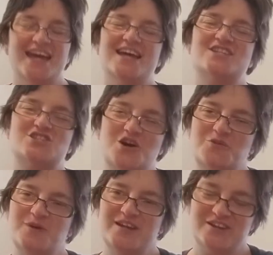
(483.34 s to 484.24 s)
It's
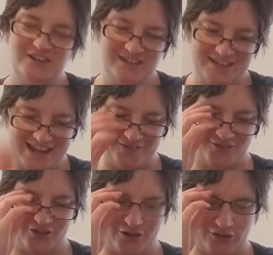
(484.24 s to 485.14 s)
so weird
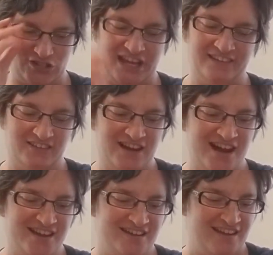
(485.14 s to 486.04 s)
after crocheting a
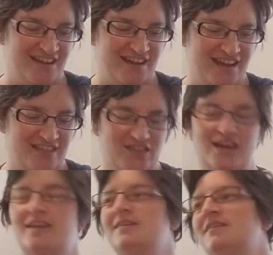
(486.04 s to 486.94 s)
lot and
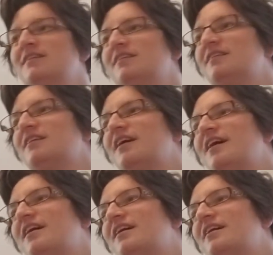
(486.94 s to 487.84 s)
then
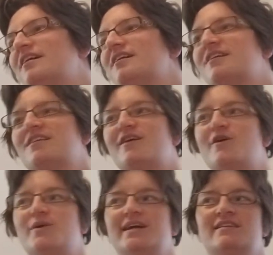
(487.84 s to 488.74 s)

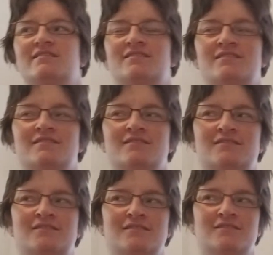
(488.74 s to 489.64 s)
going
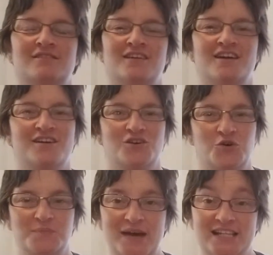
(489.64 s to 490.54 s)

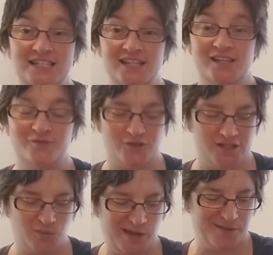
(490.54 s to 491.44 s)
back to knitting for a
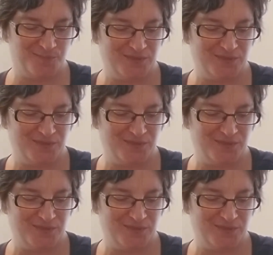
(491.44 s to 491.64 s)
little bit.